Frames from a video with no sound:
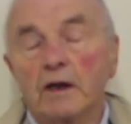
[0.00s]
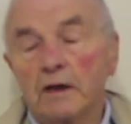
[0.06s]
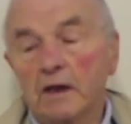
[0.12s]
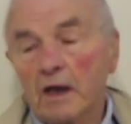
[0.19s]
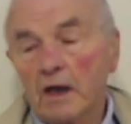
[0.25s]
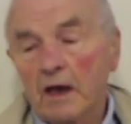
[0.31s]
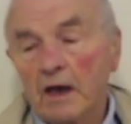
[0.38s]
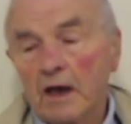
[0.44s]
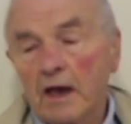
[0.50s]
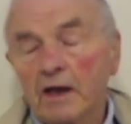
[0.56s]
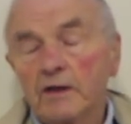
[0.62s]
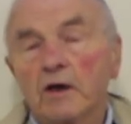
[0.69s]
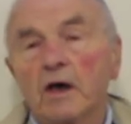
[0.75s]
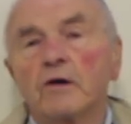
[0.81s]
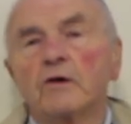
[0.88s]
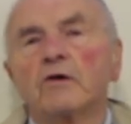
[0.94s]
And I
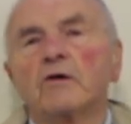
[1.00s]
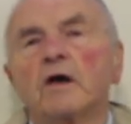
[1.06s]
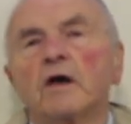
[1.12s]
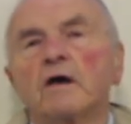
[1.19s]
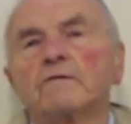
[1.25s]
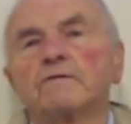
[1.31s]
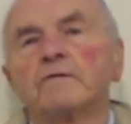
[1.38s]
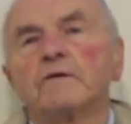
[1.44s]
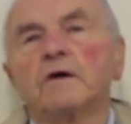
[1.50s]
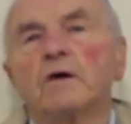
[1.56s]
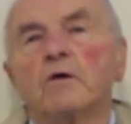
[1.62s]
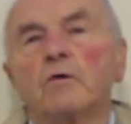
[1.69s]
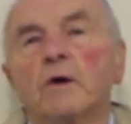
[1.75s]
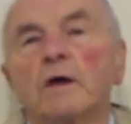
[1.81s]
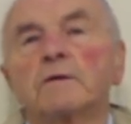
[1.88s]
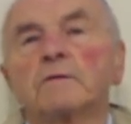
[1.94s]
had the honour of
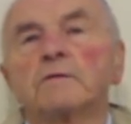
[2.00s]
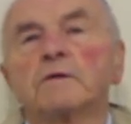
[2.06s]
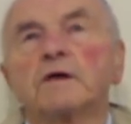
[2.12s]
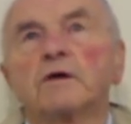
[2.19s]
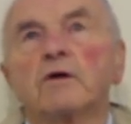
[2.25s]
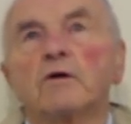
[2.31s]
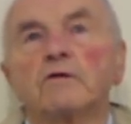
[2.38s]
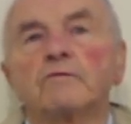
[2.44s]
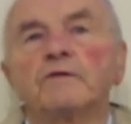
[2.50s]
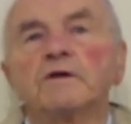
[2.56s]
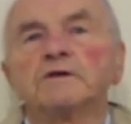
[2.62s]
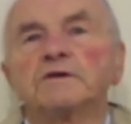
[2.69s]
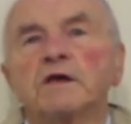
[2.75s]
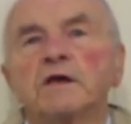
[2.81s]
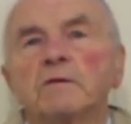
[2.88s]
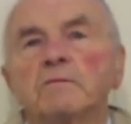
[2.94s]
welcoming the
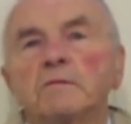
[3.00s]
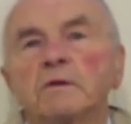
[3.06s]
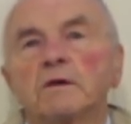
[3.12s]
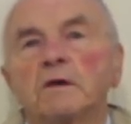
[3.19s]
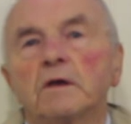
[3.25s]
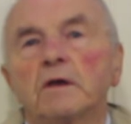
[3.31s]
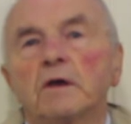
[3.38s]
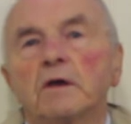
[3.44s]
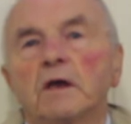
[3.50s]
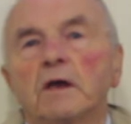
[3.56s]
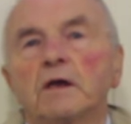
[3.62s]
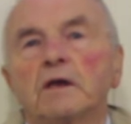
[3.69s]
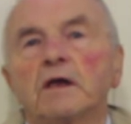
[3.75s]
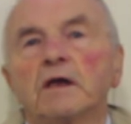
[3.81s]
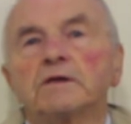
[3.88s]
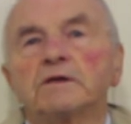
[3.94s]
Corrifin team
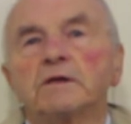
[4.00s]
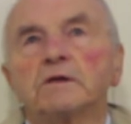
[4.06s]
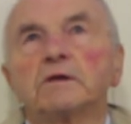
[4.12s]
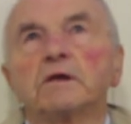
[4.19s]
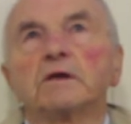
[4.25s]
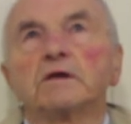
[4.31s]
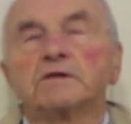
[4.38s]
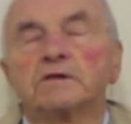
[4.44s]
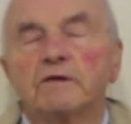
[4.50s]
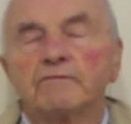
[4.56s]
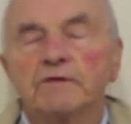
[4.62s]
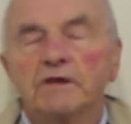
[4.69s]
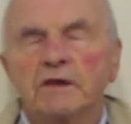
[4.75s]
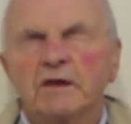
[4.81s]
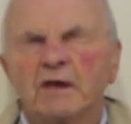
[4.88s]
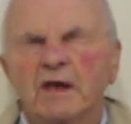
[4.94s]
in
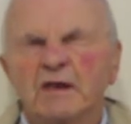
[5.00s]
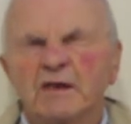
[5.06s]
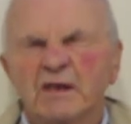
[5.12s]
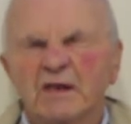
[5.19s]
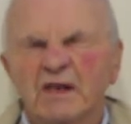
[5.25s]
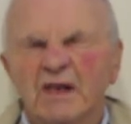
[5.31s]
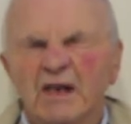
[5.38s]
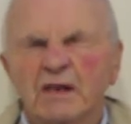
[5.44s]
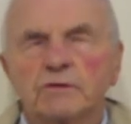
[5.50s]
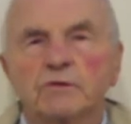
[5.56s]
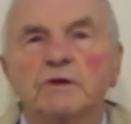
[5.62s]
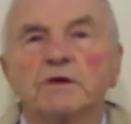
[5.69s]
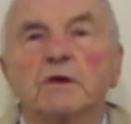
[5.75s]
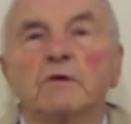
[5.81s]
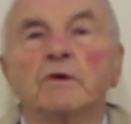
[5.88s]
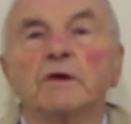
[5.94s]
1978
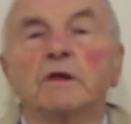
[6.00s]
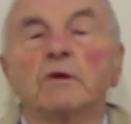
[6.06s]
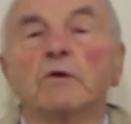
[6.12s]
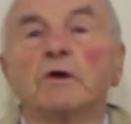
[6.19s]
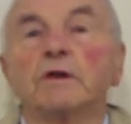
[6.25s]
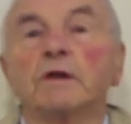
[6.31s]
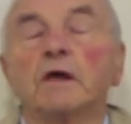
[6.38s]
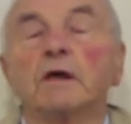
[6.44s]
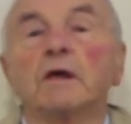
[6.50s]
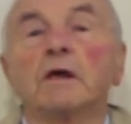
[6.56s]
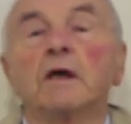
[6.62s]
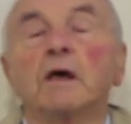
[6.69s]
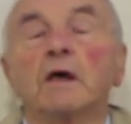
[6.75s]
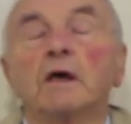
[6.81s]
when they won the